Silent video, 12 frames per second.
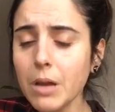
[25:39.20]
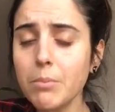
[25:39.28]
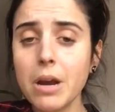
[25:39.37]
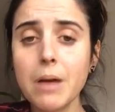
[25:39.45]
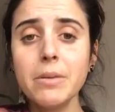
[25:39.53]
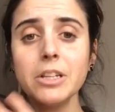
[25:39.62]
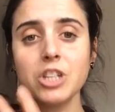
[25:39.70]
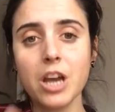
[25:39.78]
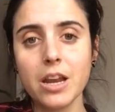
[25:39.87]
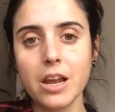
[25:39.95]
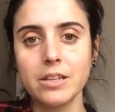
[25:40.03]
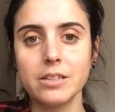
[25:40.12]

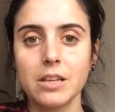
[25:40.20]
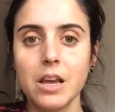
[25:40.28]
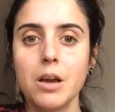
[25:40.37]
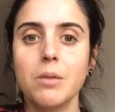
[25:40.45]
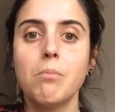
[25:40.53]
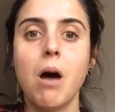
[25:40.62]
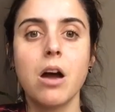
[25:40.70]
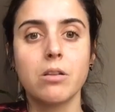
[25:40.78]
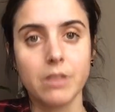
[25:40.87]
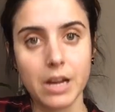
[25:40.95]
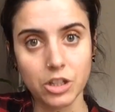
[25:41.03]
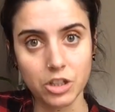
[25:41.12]
Brahmacharya is
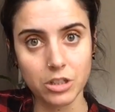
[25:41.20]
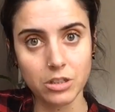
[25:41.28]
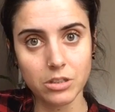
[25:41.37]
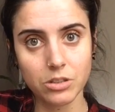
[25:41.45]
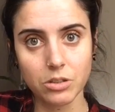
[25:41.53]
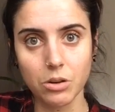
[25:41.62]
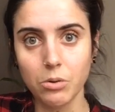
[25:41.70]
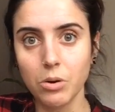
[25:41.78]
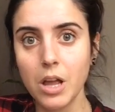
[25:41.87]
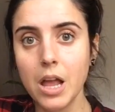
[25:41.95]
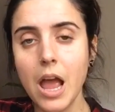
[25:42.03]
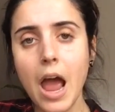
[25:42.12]
moderation, so
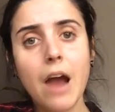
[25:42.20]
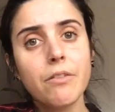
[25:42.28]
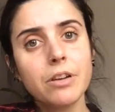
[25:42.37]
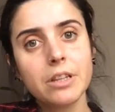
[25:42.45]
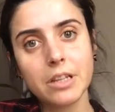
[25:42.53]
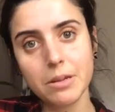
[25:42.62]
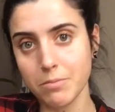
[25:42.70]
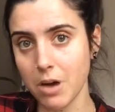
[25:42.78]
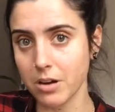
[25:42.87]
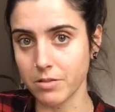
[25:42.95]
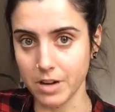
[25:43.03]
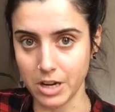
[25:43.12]
everything in
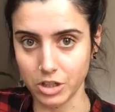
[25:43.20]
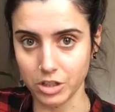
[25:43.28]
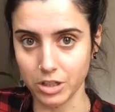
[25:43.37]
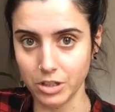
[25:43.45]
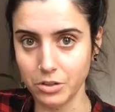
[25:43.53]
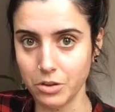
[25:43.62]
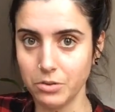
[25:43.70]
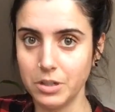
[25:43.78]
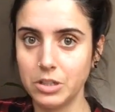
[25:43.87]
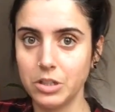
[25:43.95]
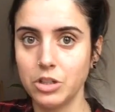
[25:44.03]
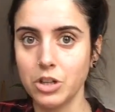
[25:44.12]
moderation. You don't
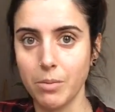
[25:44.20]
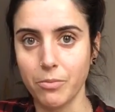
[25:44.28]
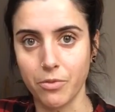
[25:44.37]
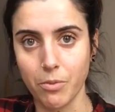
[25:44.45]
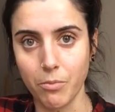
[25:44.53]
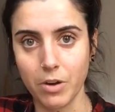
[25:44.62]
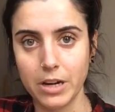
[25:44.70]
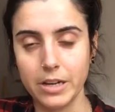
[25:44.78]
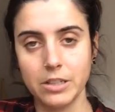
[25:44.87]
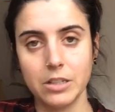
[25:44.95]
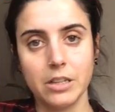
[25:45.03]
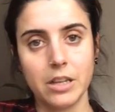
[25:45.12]
need to jump from one
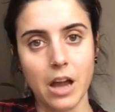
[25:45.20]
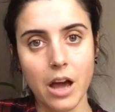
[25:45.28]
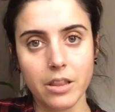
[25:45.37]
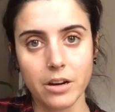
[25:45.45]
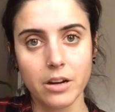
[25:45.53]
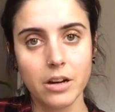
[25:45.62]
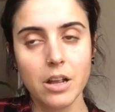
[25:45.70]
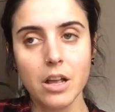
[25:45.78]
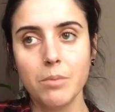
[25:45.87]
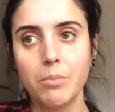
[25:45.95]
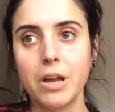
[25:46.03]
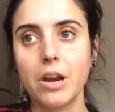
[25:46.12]
end to the other,
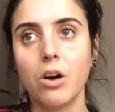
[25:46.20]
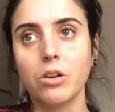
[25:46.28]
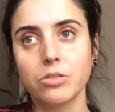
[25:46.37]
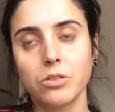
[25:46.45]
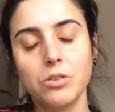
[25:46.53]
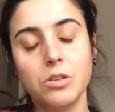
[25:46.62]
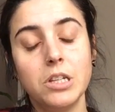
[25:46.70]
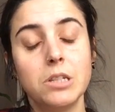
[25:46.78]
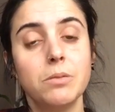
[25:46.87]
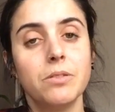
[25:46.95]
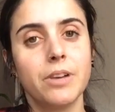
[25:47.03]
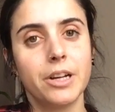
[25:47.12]
but also you need
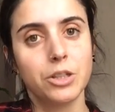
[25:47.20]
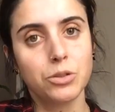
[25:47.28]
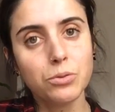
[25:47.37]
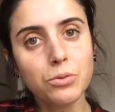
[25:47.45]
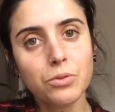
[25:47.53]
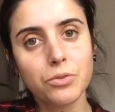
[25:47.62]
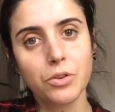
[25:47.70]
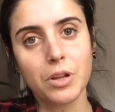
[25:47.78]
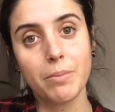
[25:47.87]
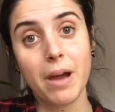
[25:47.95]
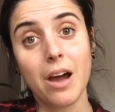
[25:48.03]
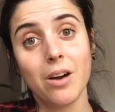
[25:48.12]
to be very truthful
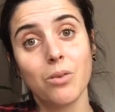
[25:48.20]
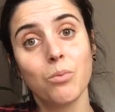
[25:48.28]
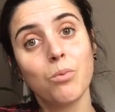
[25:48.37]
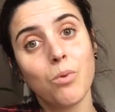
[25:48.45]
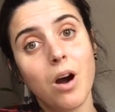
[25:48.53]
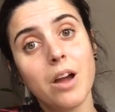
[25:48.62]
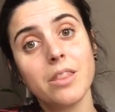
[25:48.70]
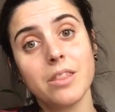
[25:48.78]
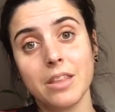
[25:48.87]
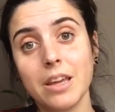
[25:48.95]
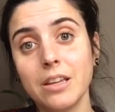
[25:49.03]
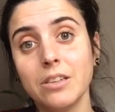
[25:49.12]
about what
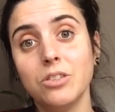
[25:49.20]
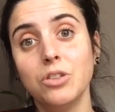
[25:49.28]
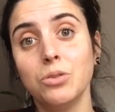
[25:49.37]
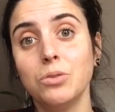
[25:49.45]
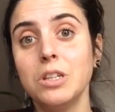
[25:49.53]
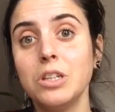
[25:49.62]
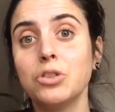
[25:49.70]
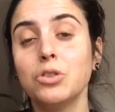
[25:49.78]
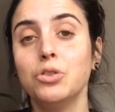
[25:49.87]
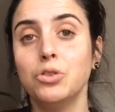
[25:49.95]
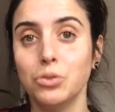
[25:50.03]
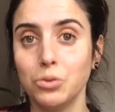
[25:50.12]
things you need to
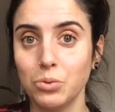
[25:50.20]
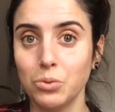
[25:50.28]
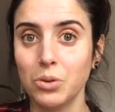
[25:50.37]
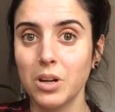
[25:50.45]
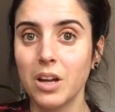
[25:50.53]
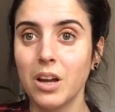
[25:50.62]
do